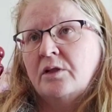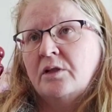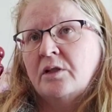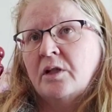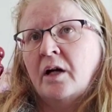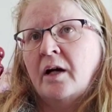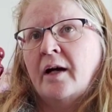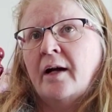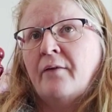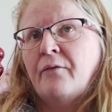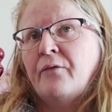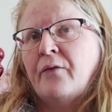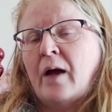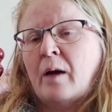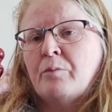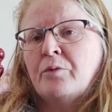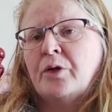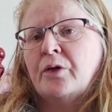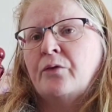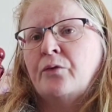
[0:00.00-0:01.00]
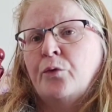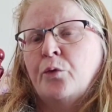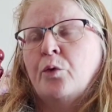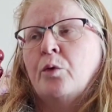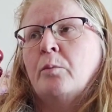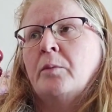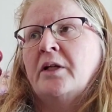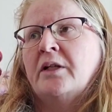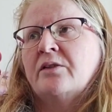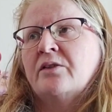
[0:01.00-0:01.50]
dye fabric
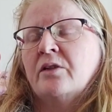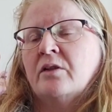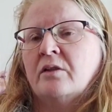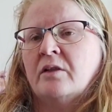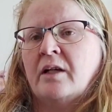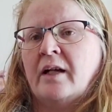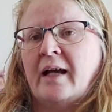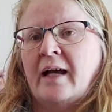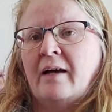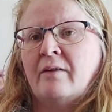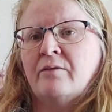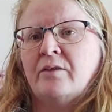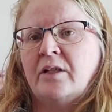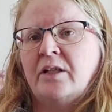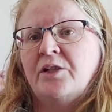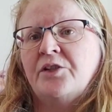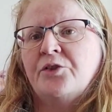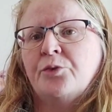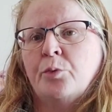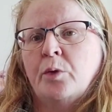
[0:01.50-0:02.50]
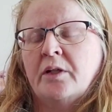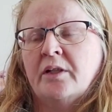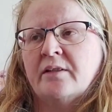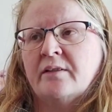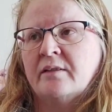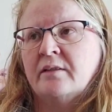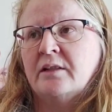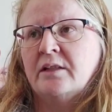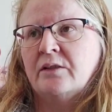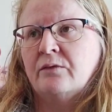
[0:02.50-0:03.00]
for me so that I have each one
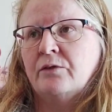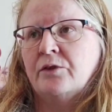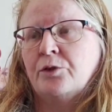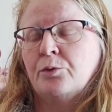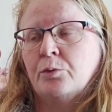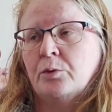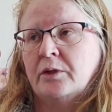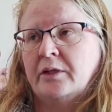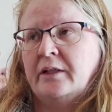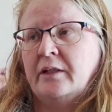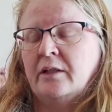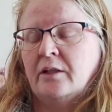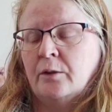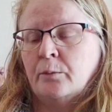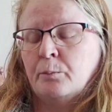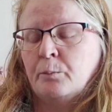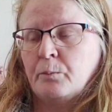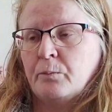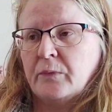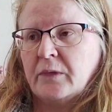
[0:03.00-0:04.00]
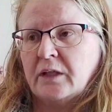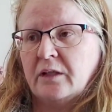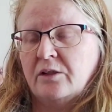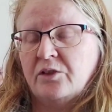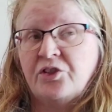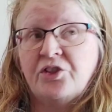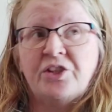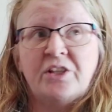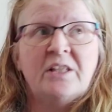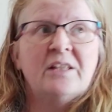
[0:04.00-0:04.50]
as an individual year.
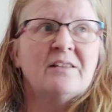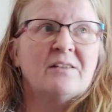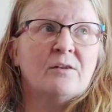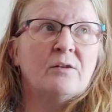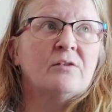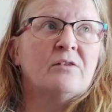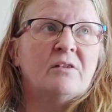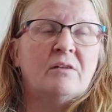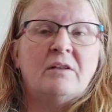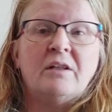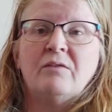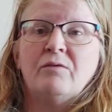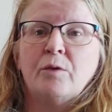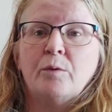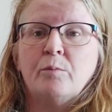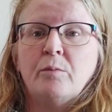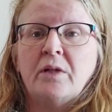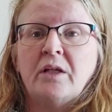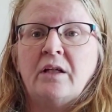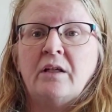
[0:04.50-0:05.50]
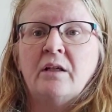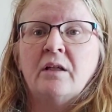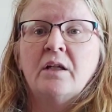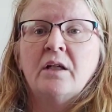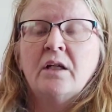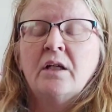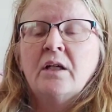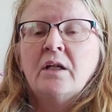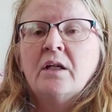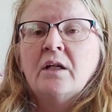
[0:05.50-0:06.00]
She has also given me
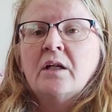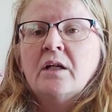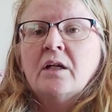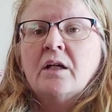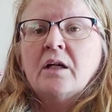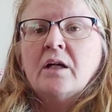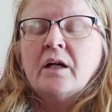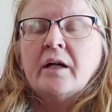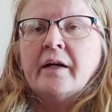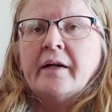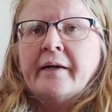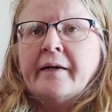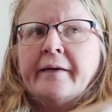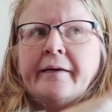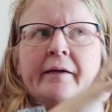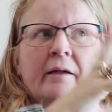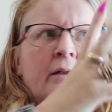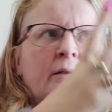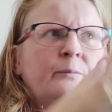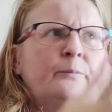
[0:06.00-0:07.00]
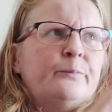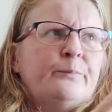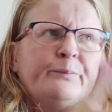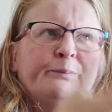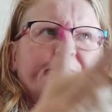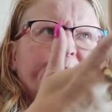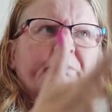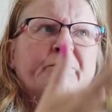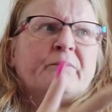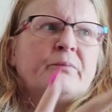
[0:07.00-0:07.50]
a
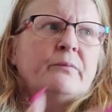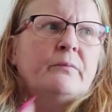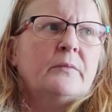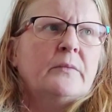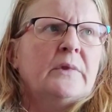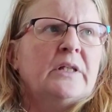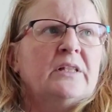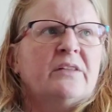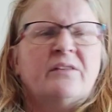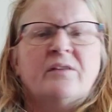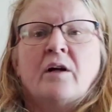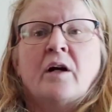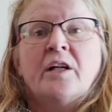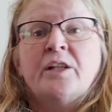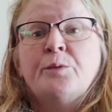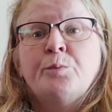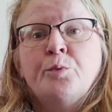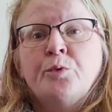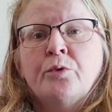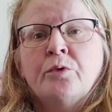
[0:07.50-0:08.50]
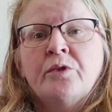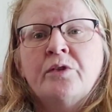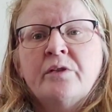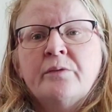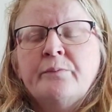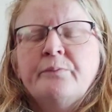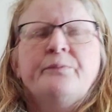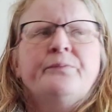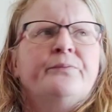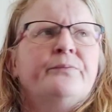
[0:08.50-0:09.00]
sideboard,
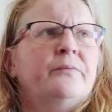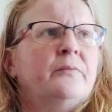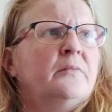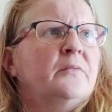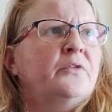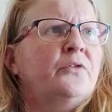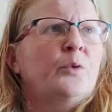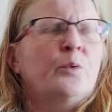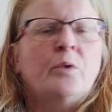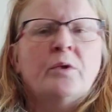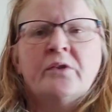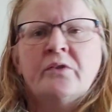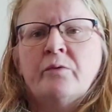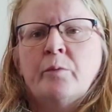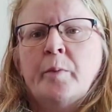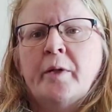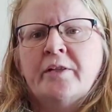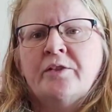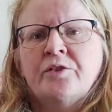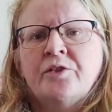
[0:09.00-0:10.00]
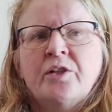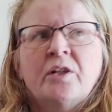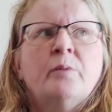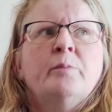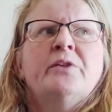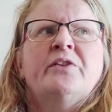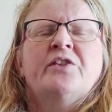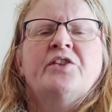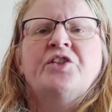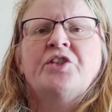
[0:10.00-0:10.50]
for want of a better
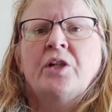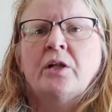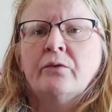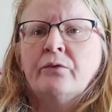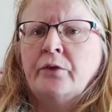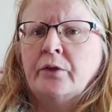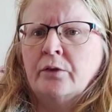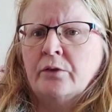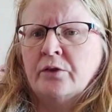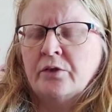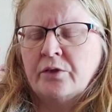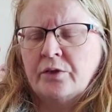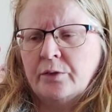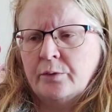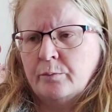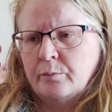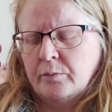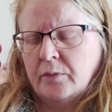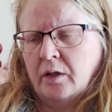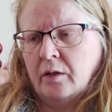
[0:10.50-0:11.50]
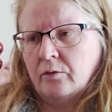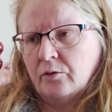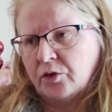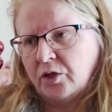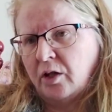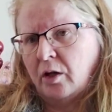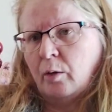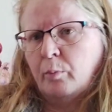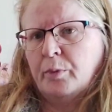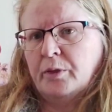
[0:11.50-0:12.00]
term. It's a shelf unit on
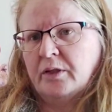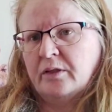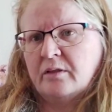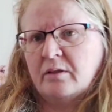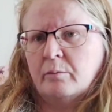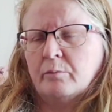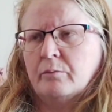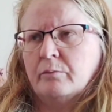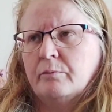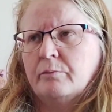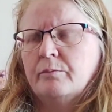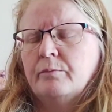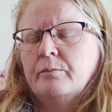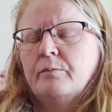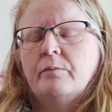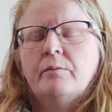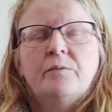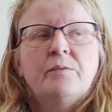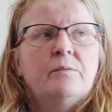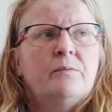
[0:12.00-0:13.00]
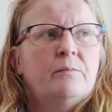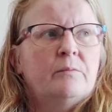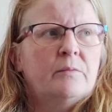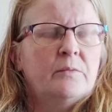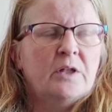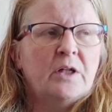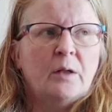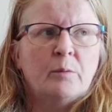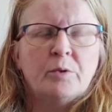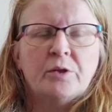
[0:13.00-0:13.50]
top, and it's some
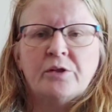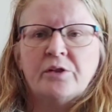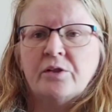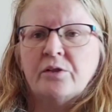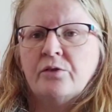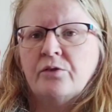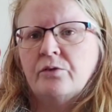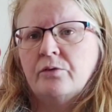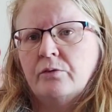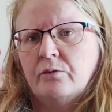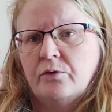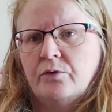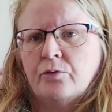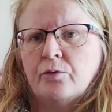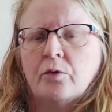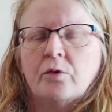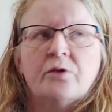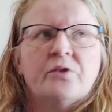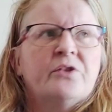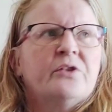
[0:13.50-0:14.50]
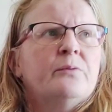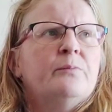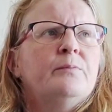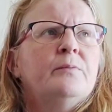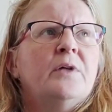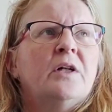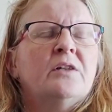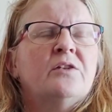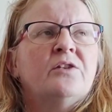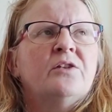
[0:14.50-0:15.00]
cupboard and drawers
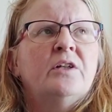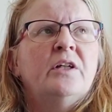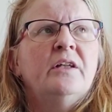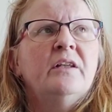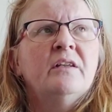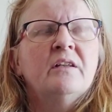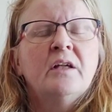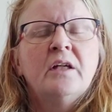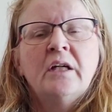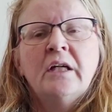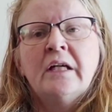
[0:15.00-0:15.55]
underneath.